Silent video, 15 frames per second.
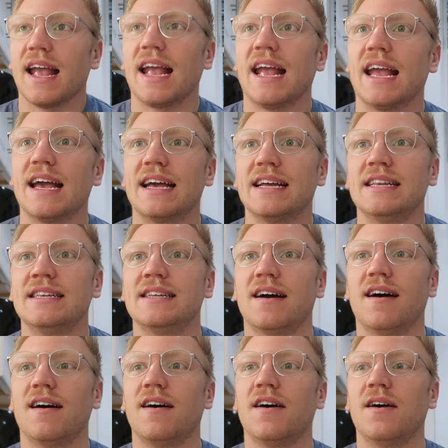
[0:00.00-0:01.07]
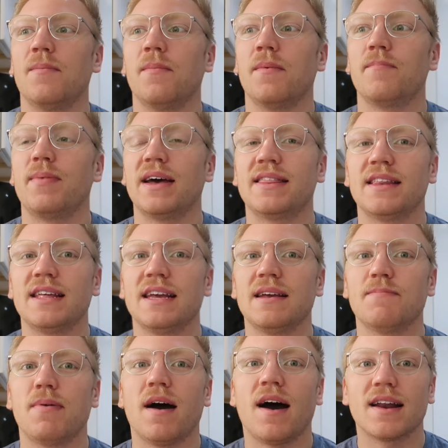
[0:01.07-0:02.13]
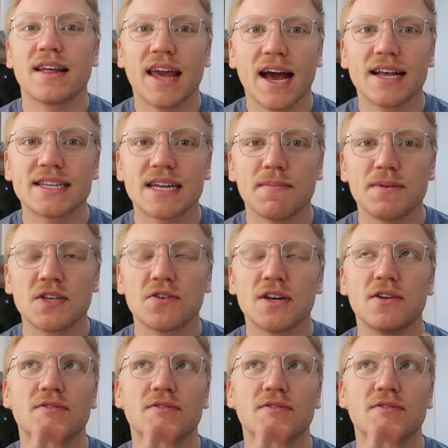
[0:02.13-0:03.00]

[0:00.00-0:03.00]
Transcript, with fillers: and um, Bethenny podcast episode.